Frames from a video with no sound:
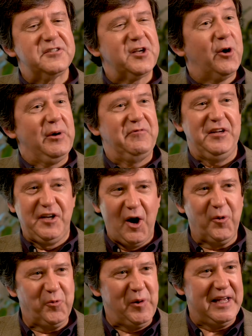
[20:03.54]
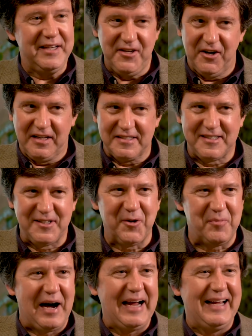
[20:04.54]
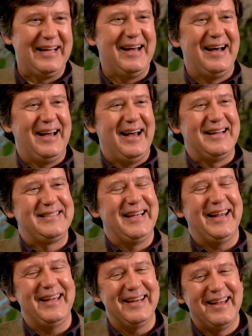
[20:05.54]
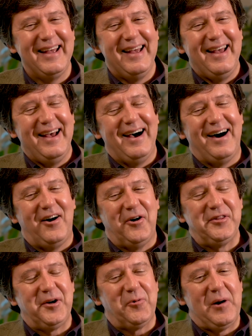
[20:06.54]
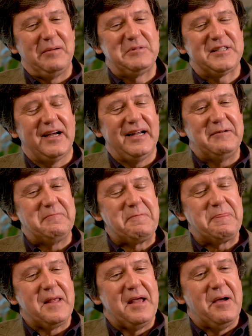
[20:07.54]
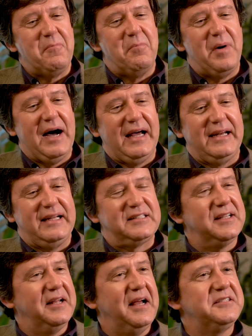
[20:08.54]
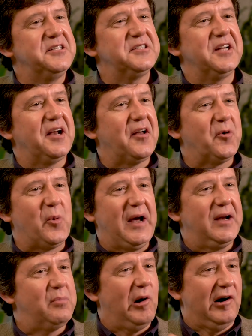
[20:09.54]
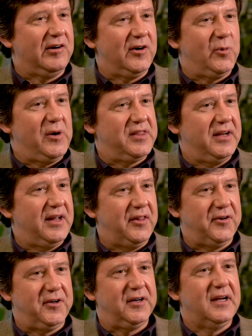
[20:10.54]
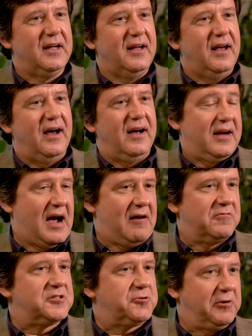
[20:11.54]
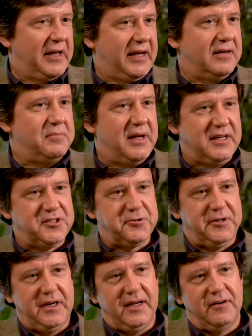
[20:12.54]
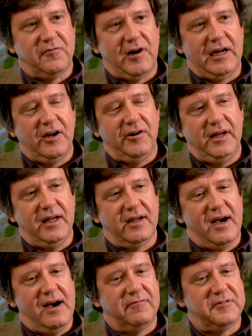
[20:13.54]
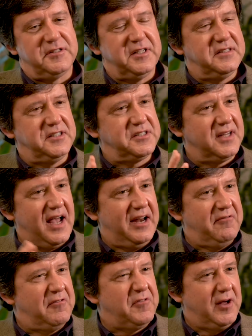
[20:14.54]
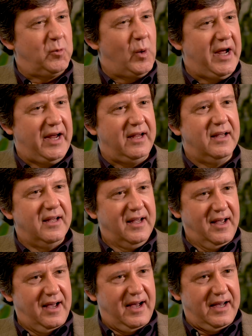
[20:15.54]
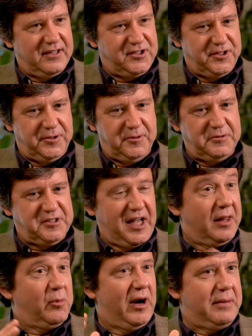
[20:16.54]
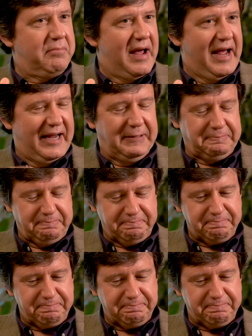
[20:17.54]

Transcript: So if you don't win, you can still buy a ticket on their website, but it's just another way to partner with another conference-related ministry in Franconia Conference, and just kind of a fun way to celebrate May